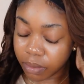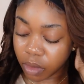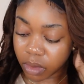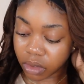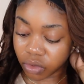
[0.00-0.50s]

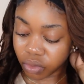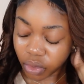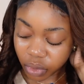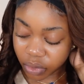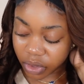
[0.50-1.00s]
Moment of
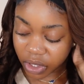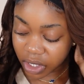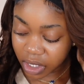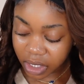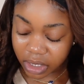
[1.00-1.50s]
truth.
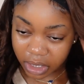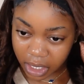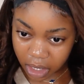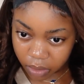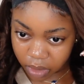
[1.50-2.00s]
Let's see how